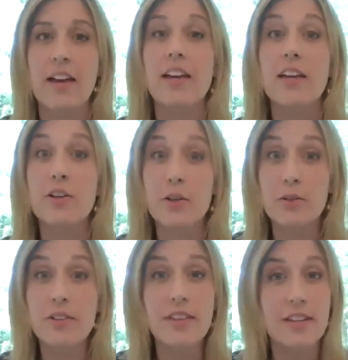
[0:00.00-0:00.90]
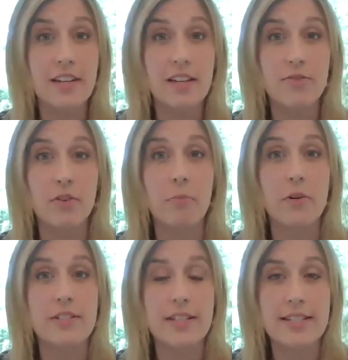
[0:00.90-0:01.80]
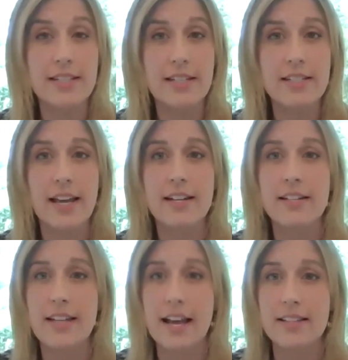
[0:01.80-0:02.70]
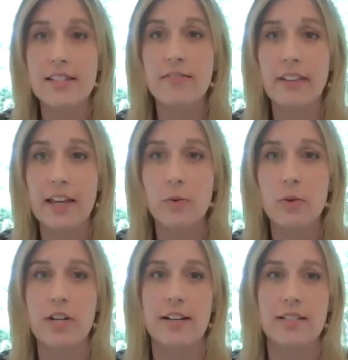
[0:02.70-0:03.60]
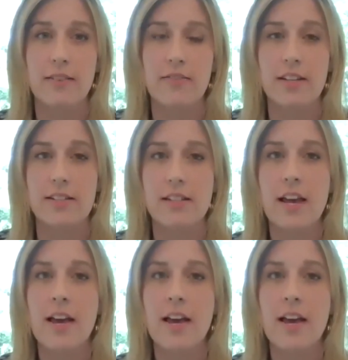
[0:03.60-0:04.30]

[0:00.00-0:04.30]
including the need for persistent and intensive language activities